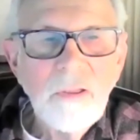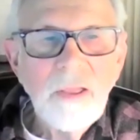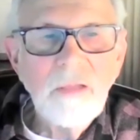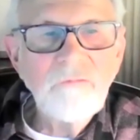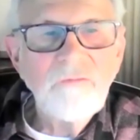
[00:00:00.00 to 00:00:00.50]

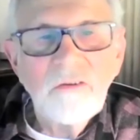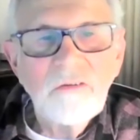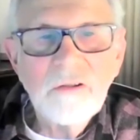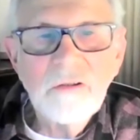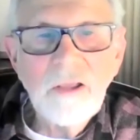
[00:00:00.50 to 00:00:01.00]
And
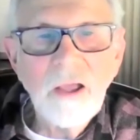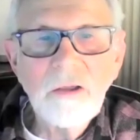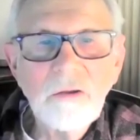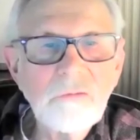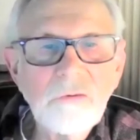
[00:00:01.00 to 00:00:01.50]
physically, I
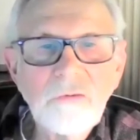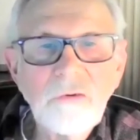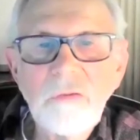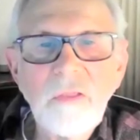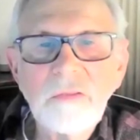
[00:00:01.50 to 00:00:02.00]

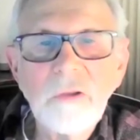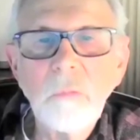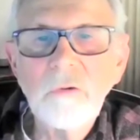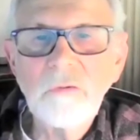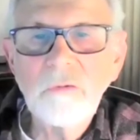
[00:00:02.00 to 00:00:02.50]
understood that there
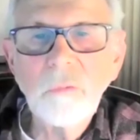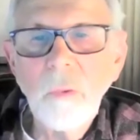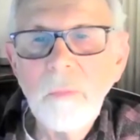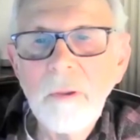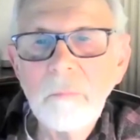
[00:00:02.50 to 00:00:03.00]
was a
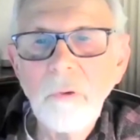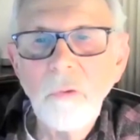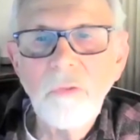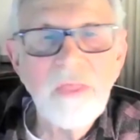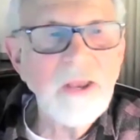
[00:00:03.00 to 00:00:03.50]
swimming
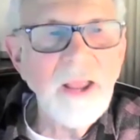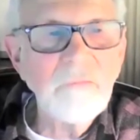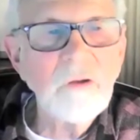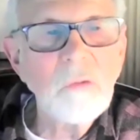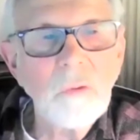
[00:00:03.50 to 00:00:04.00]
pool that
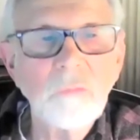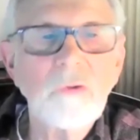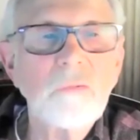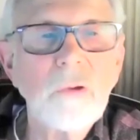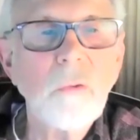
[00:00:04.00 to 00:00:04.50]
everyone
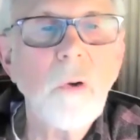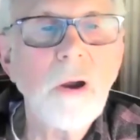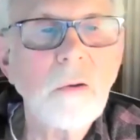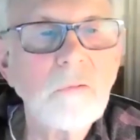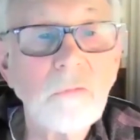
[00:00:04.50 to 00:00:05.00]
was
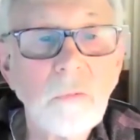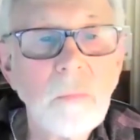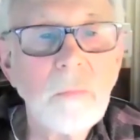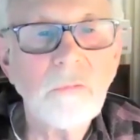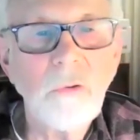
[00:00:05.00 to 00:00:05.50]
required to
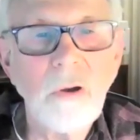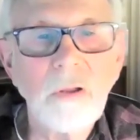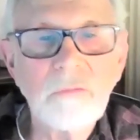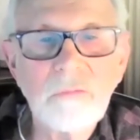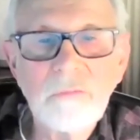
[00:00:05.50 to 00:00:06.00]
swim
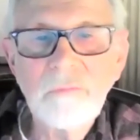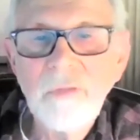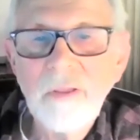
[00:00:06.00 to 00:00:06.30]
across.